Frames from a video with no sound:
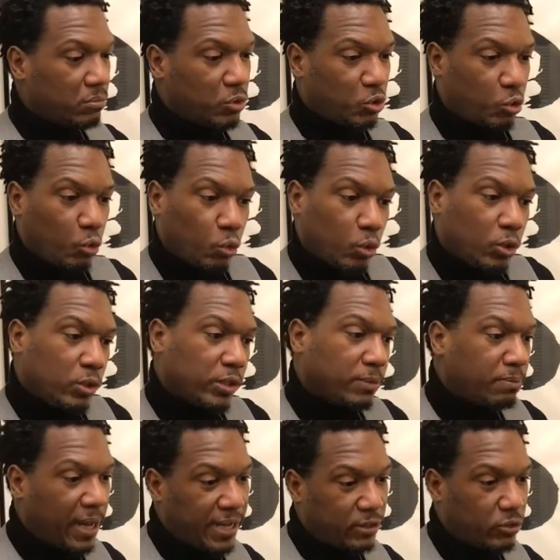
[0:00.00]
tool in
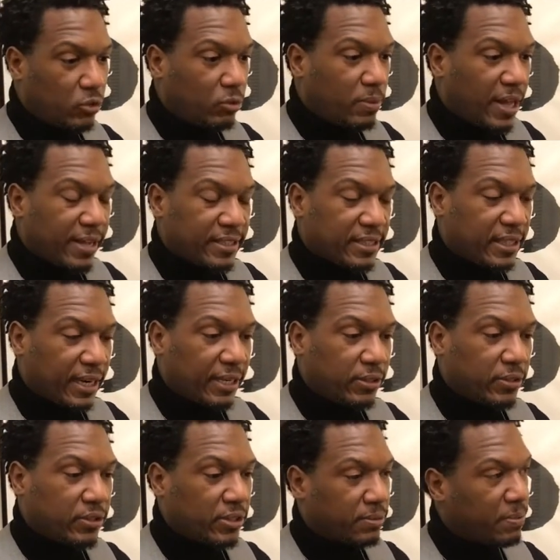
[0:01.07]
my toolbox that I
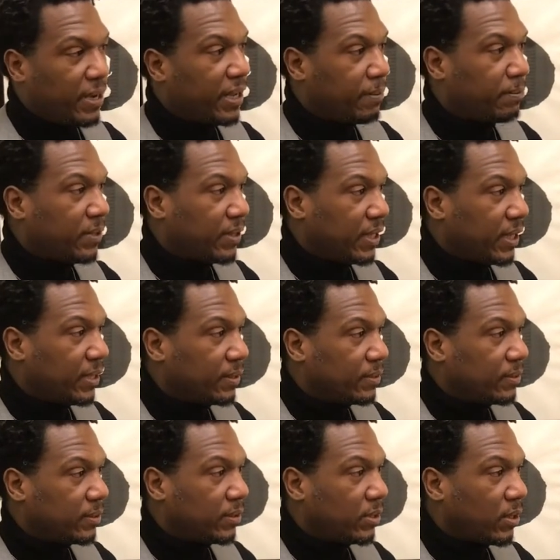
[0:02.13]
use is my empathy,
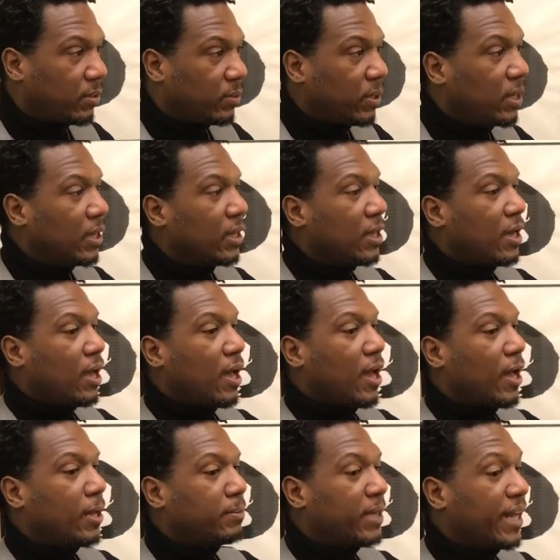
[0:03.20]
you know.
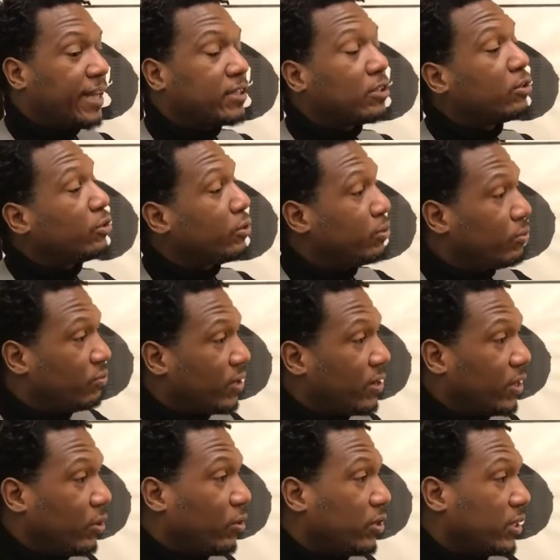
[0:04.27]
I had to learn
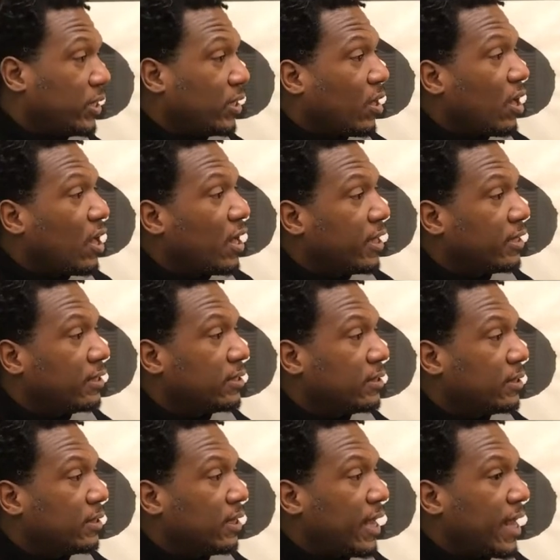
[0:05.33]
very early
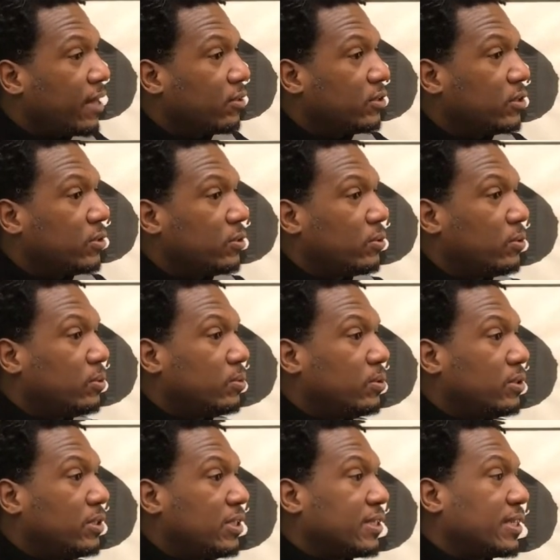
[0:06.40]
on how to
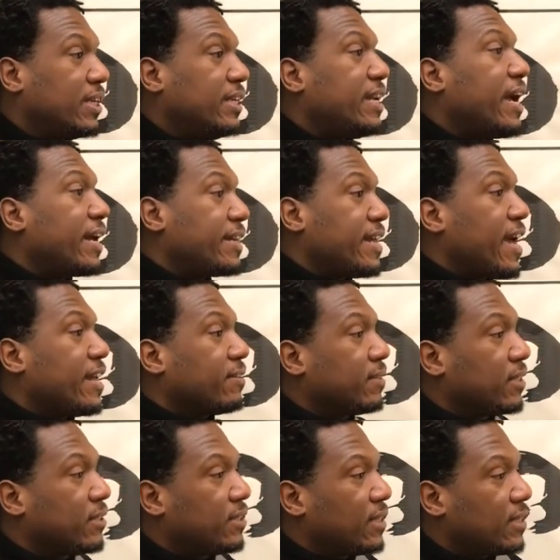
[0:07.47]
disconnect that,
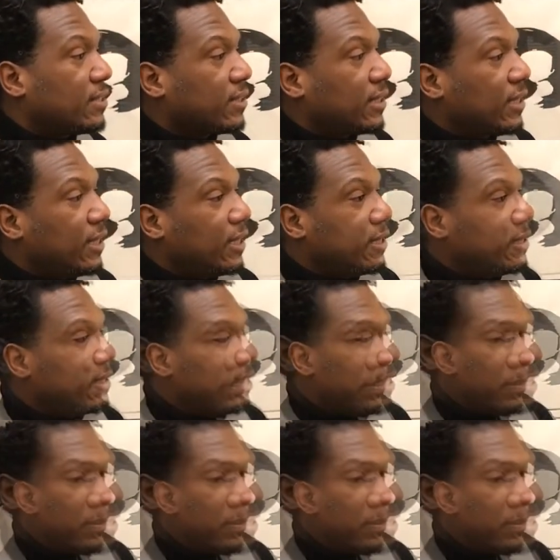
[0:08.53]
because as a kid,